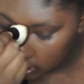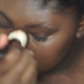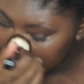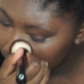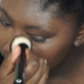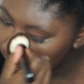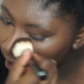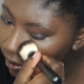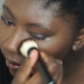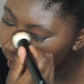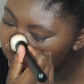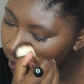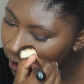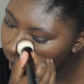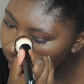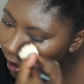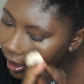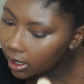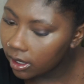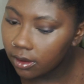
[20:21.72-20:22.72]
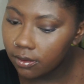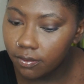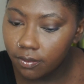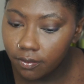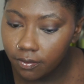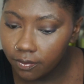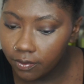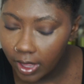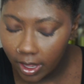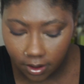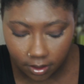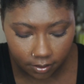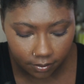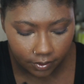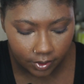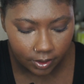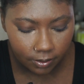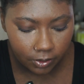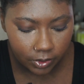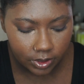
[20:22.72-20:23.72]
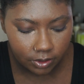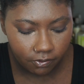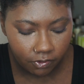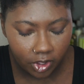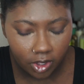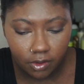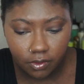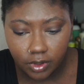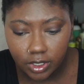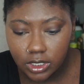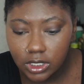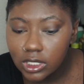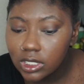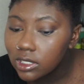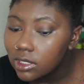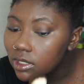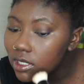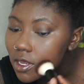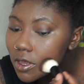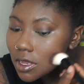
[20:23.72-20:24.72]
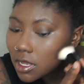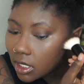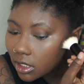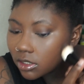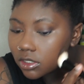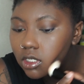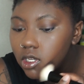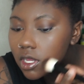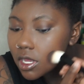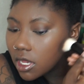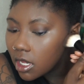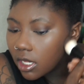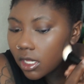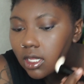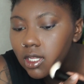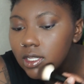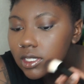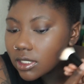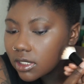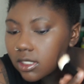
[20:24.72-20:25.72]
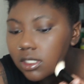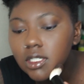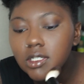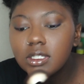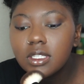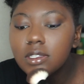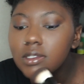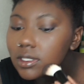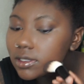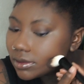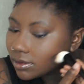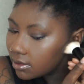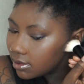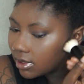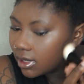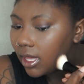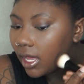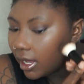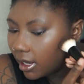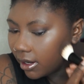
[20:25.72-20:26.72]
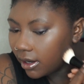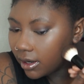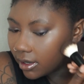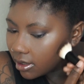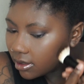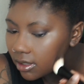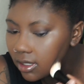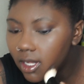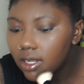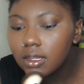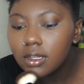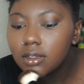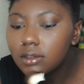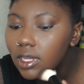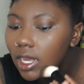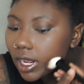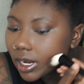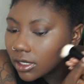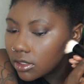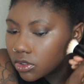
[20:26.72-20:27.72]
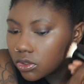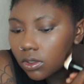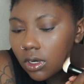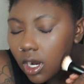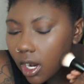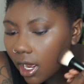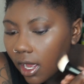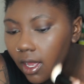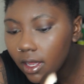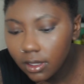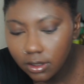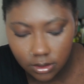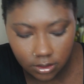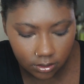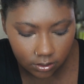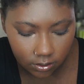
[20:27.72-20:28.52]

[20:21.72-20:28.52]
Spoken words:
It's not really like a velvet to the touch. It's just there, like kind of dry.